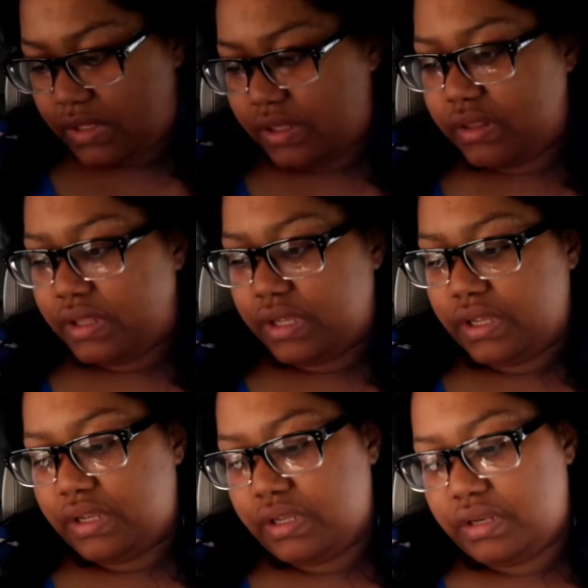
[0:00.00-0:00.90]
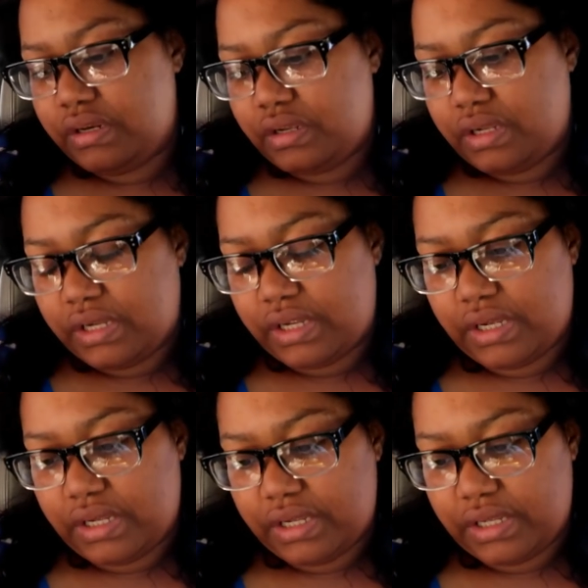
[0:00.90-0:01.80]
And then I
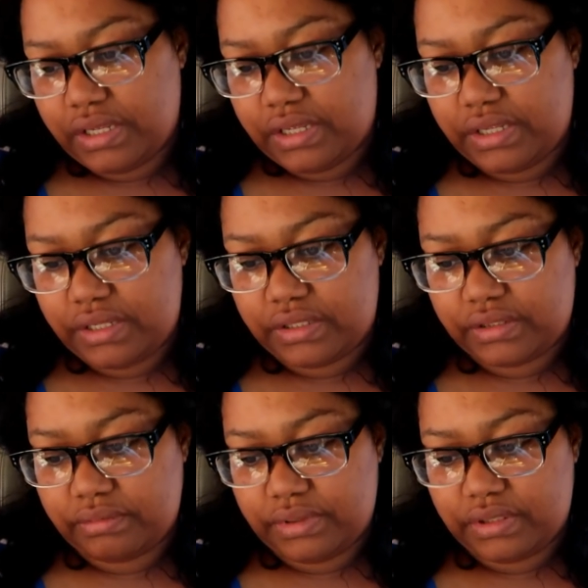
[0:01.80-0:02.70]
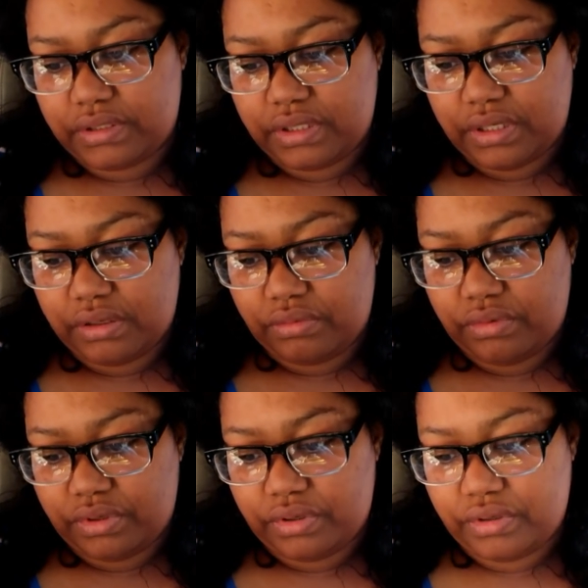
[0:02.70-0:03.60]
got, what else did I
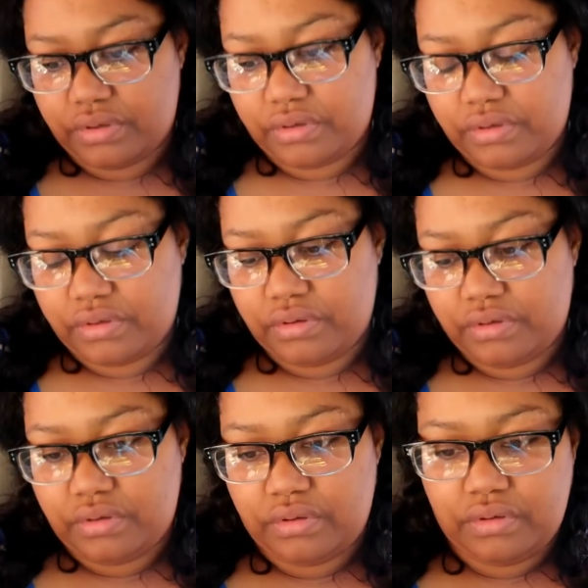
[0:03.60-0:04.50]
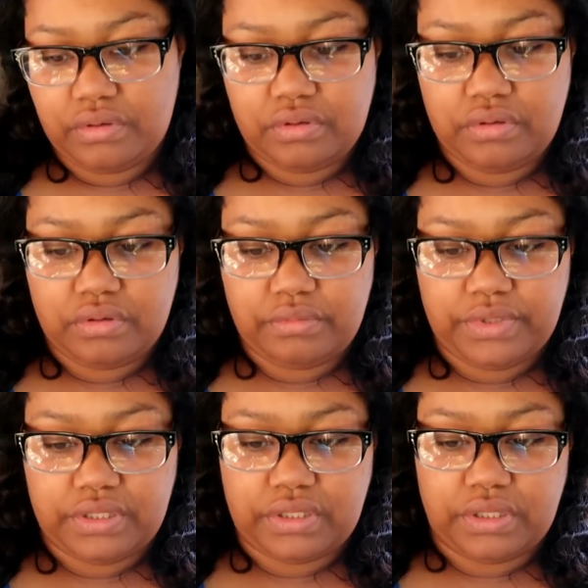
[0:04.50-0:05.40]
order?
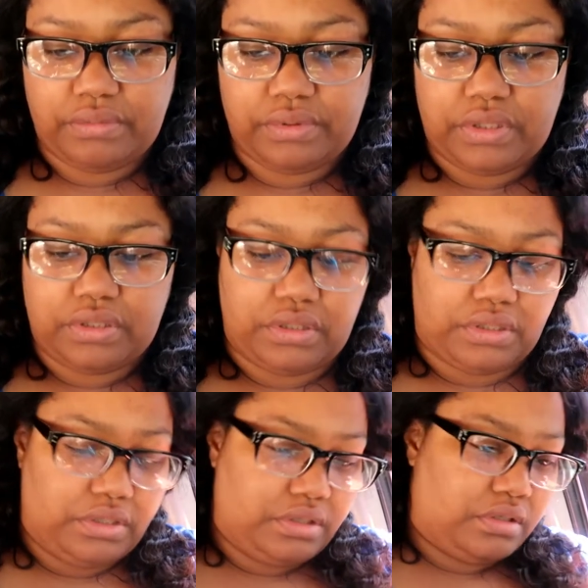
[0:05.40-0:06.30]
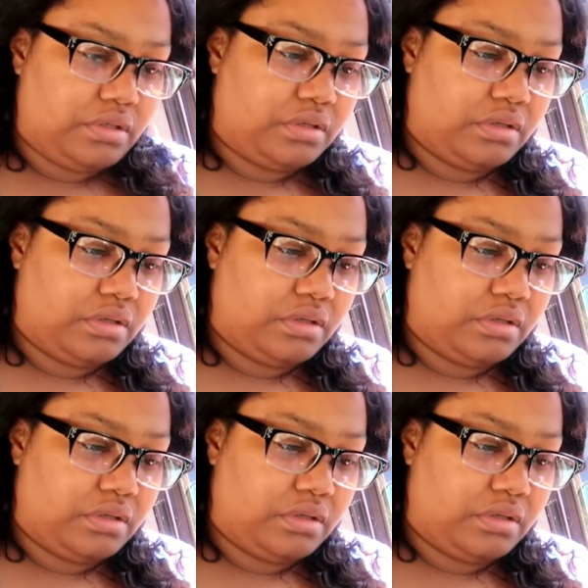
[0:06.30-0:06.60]
Let's see what this is.